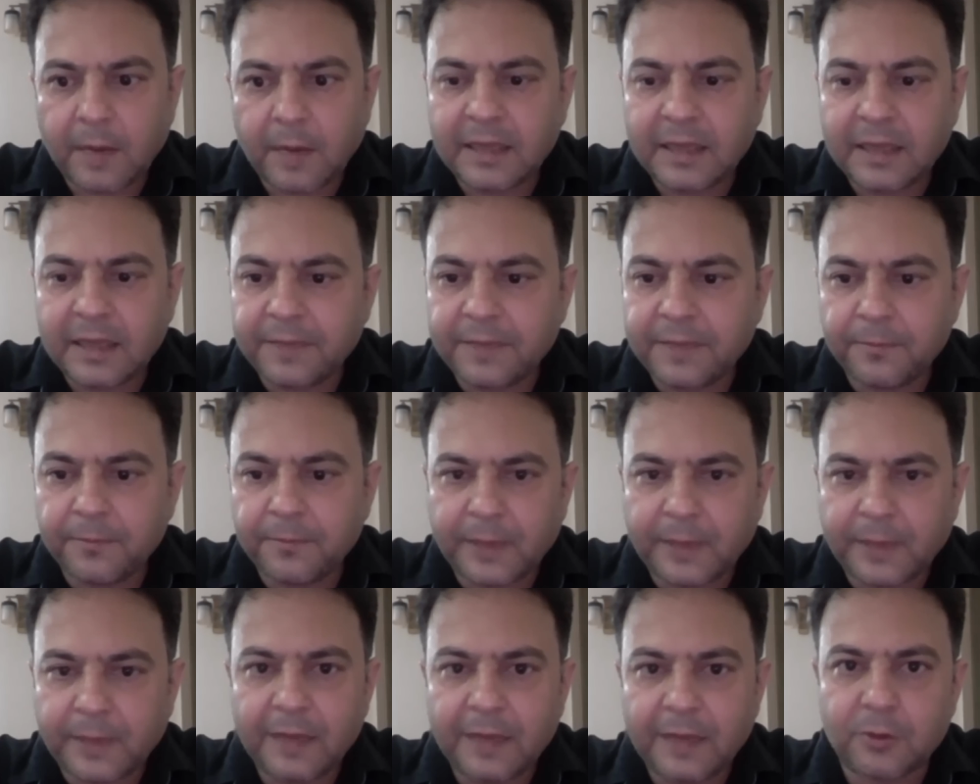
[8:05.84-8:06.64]
are they
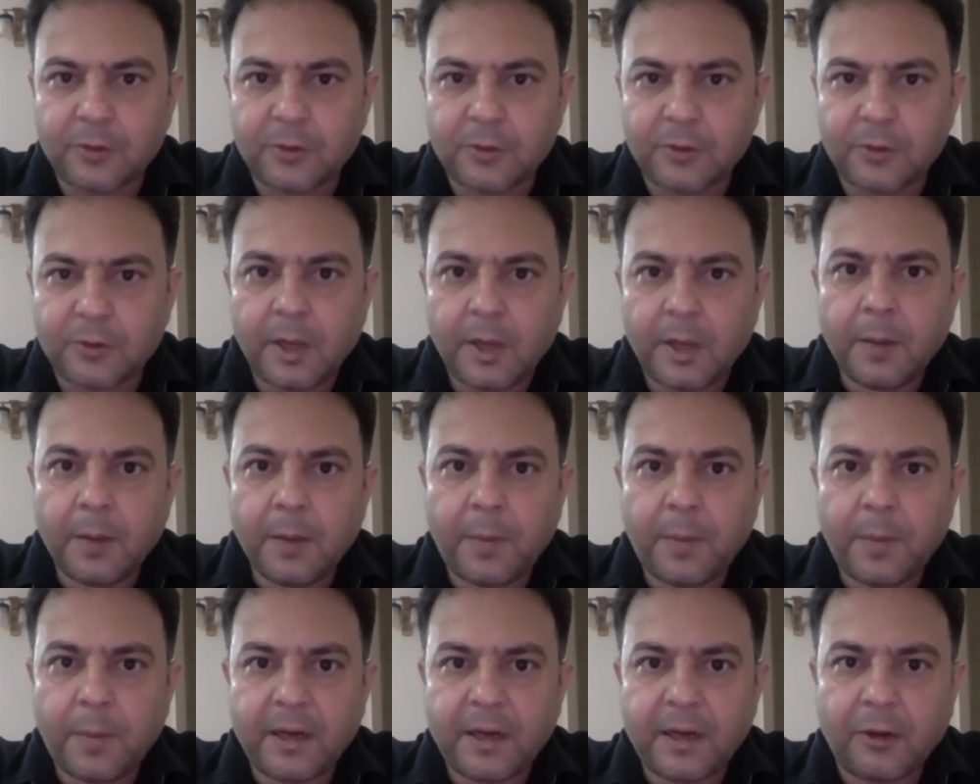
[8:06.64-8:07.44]
feeling so
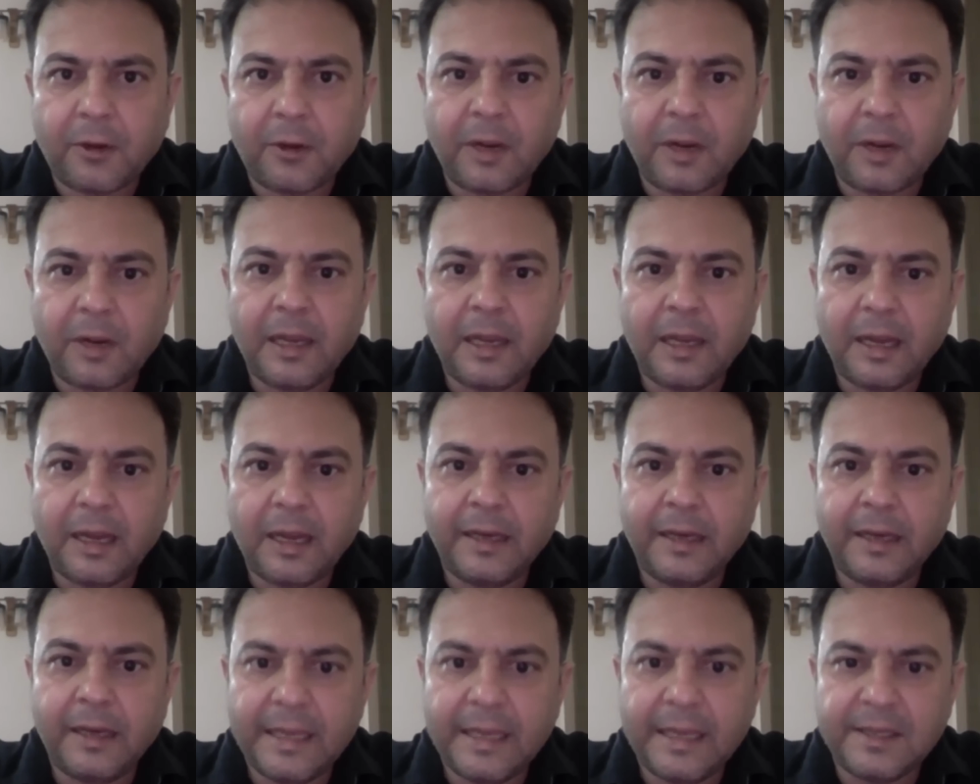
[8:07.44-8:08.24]
particularly
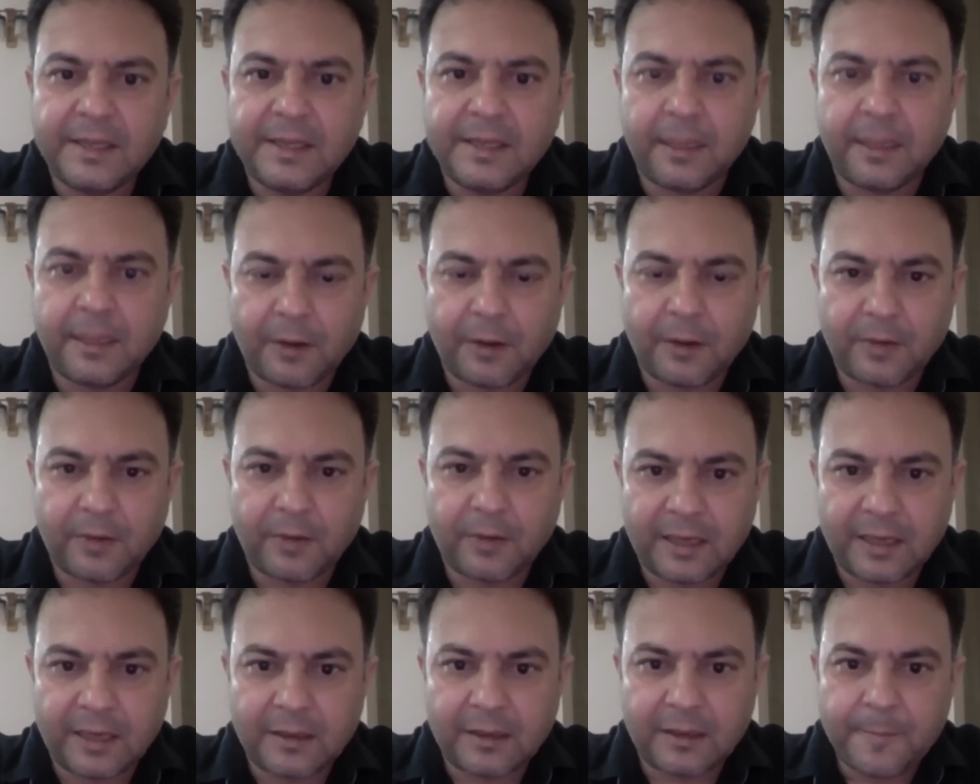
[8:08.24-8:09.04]
uneasy about
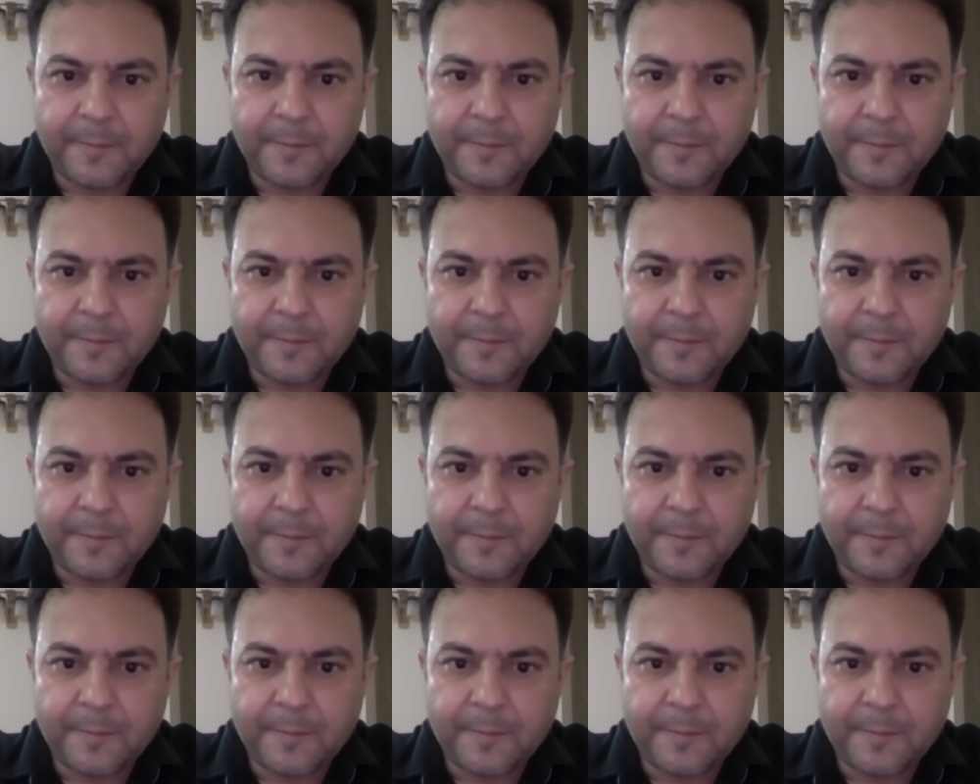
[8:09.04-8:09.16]
it?